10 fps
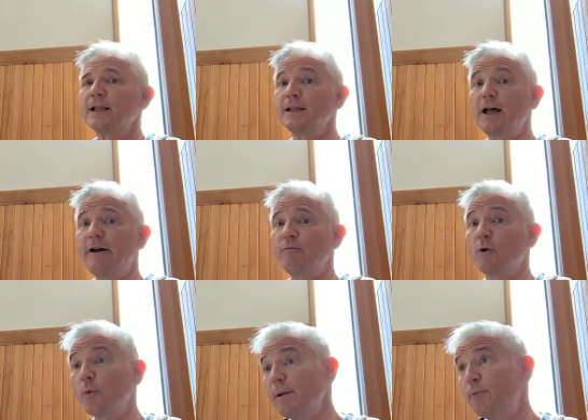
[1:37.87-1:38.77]
love
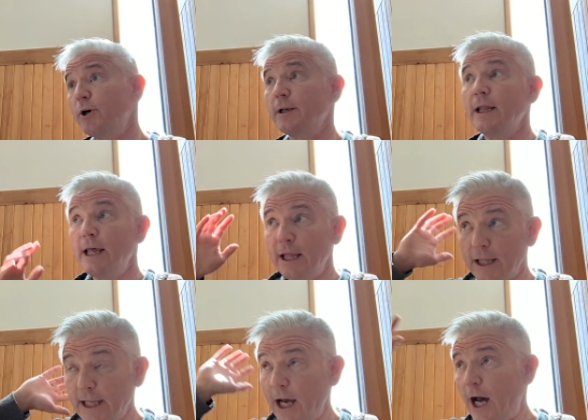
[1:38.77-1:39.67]
where we put
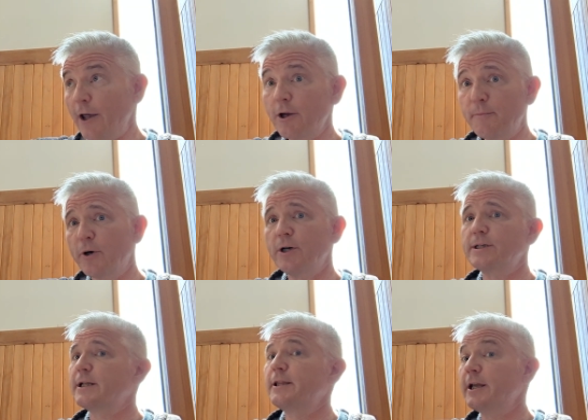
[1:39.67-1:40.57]
the other
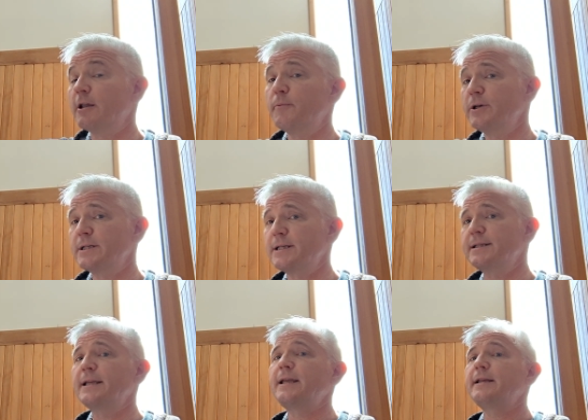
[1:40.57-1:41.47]
person and the other
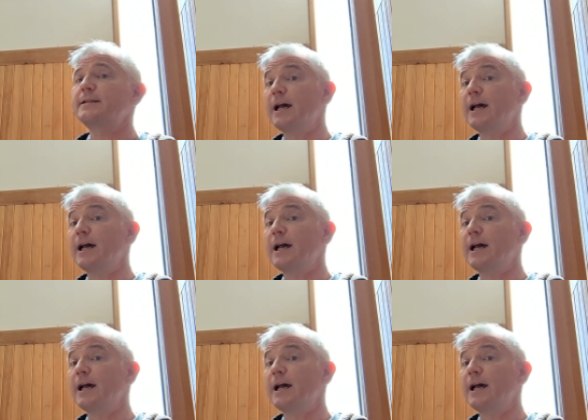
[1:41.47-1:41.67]
person's needs